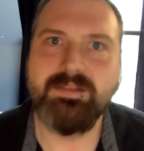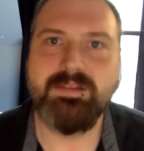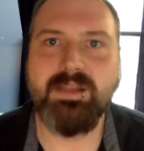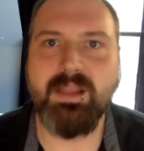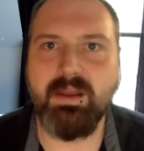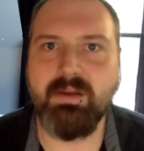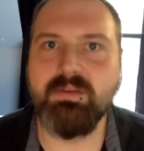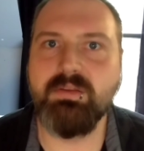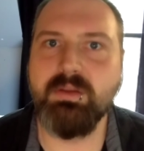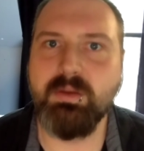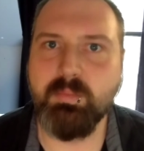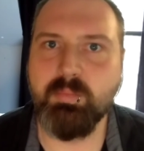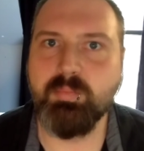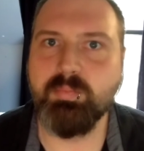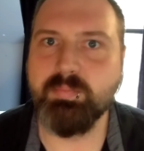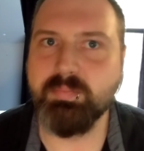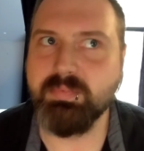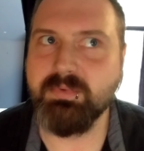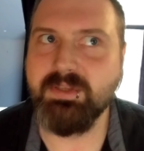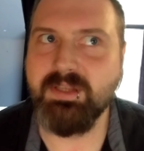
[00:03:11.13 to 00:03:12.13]
Now you can
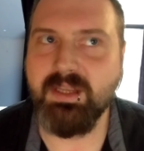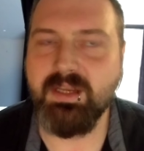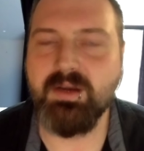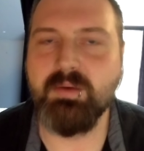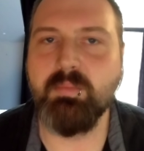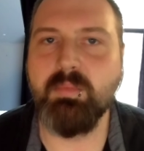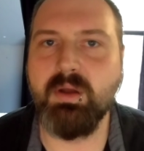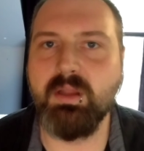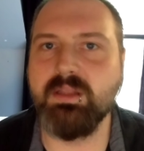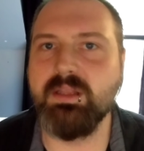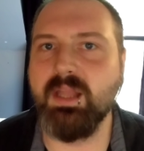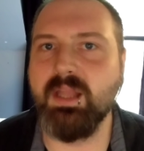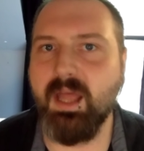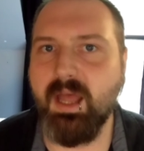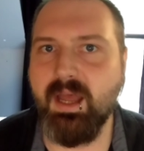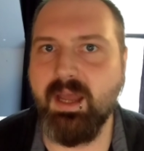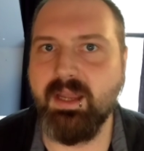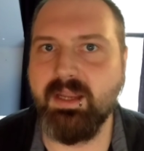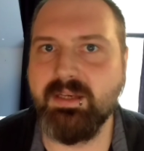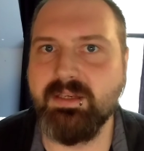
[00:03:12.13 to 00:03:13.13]
get them
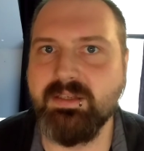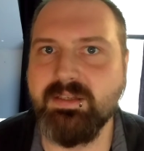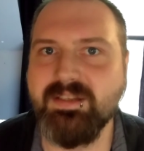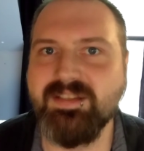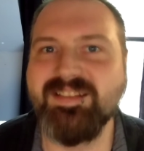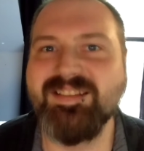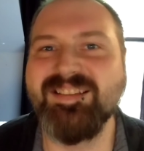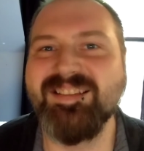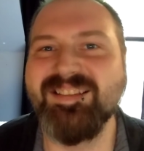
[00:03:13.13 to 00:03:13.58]
online,